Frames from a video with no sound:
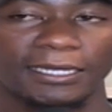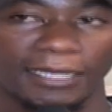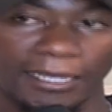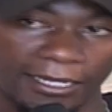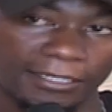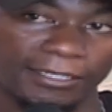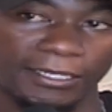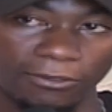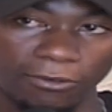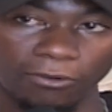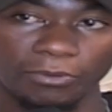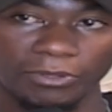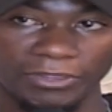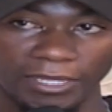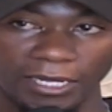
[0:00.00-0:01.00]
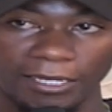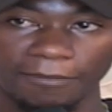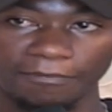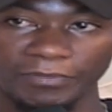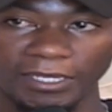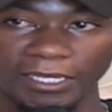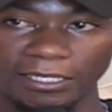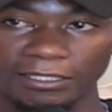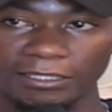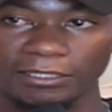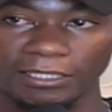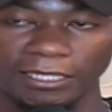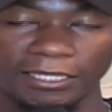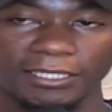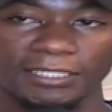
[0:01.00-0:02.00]
and they go with her. And
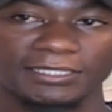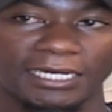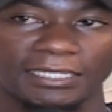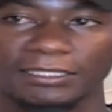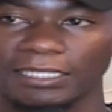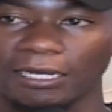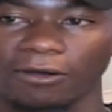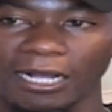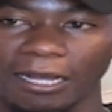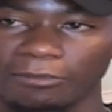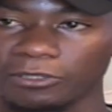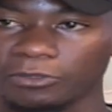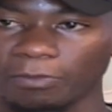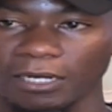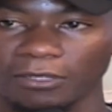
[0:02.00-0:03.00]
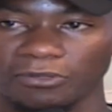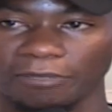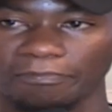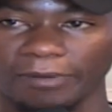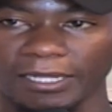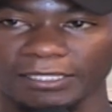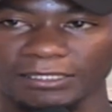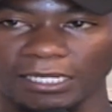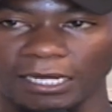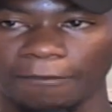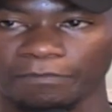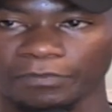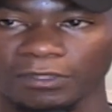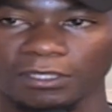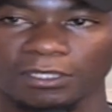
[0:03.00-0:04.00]
they start now coming back to the pastor,
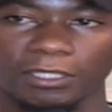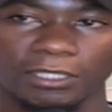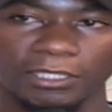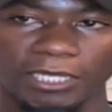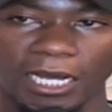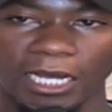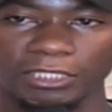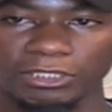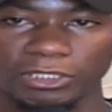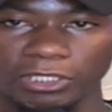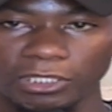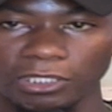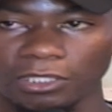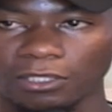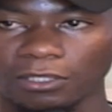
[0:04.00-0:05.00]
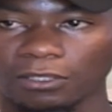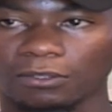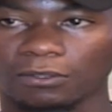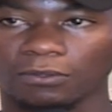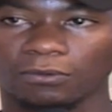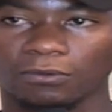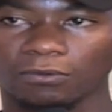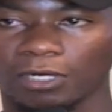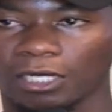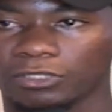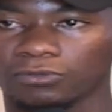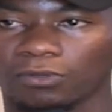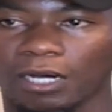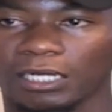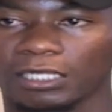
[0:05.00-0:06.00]
Niaje,
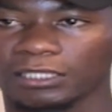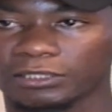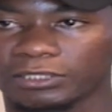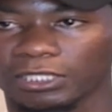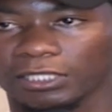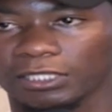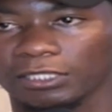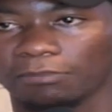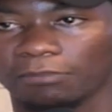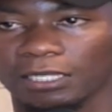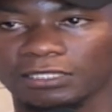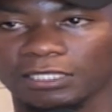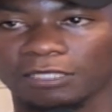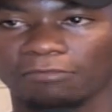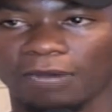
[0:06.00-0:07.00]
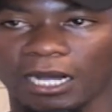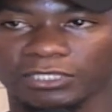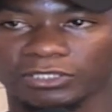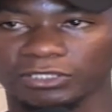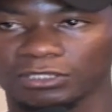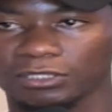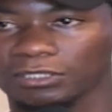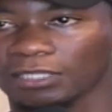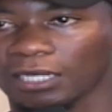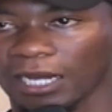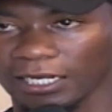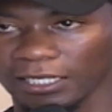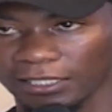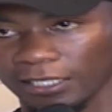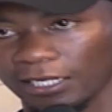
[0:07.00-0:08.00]
unajua ali cheki, manze imagine,
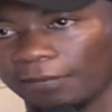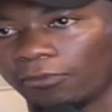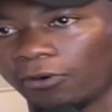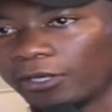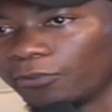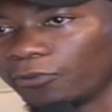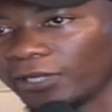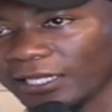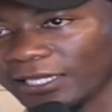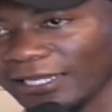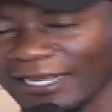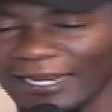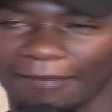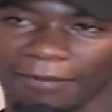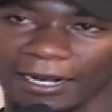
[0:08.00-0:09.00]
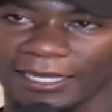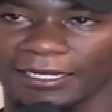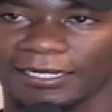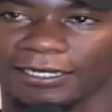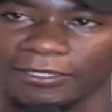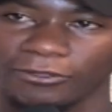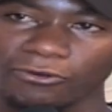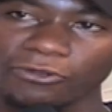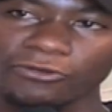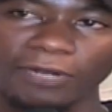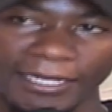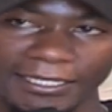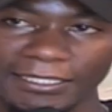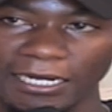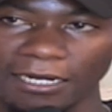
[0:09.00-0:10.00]
alienda na boy mwingi. And I'm like, you know, you
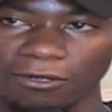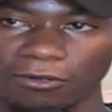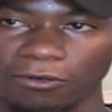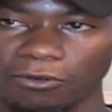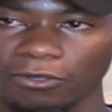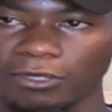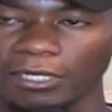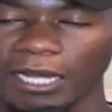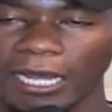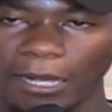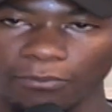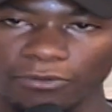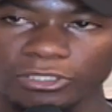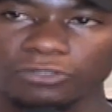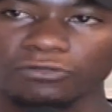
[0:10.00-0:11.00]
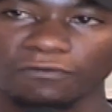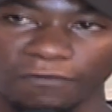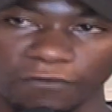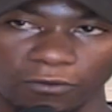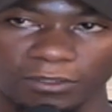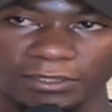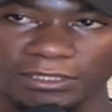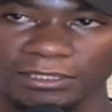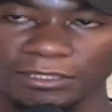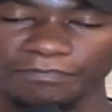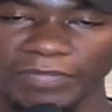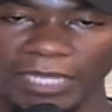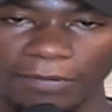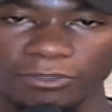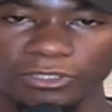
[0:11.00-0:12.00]
let her go. I wish you fought.
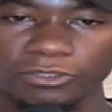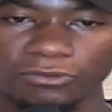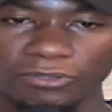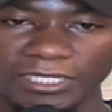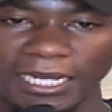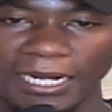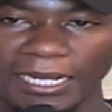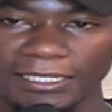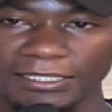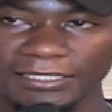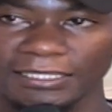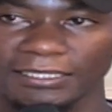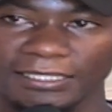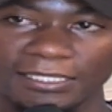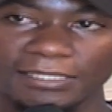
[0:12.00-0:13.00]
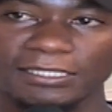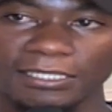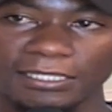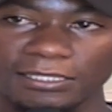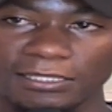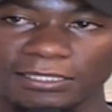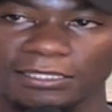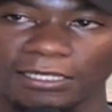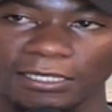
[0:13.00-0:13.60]
I wish you realized that this needs,